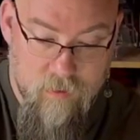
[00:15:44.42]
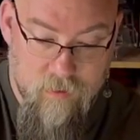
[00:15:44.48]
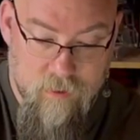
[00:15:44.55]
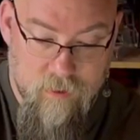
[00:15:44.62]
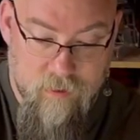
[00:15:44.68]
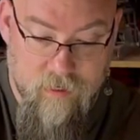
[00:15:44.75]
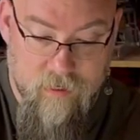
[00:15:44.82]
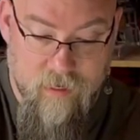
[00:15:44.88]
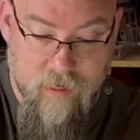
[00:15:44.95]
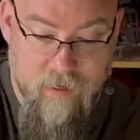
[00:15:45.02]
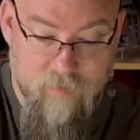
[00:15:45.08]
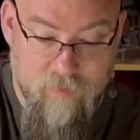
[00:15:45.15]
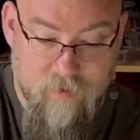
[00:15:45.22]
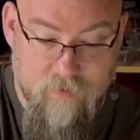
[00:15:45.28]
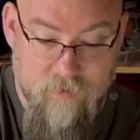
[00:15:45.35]
just to
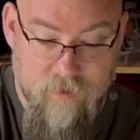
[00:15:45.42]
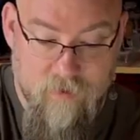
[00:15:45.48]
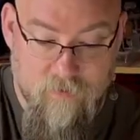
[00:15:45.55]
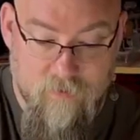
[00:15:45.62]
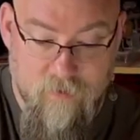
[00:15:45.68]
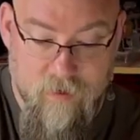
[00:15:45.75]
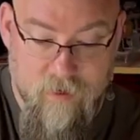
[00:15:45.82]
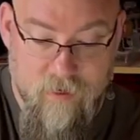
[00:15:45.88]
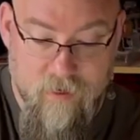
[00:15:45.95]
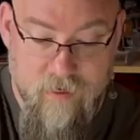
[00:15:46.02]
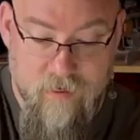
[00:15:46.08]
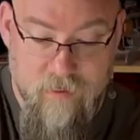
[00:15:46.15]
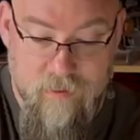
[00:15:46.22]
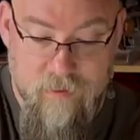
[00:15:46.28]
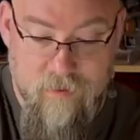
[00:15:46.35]
keep everything
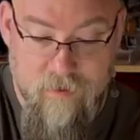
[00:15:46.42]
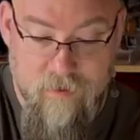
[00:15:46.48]
organized.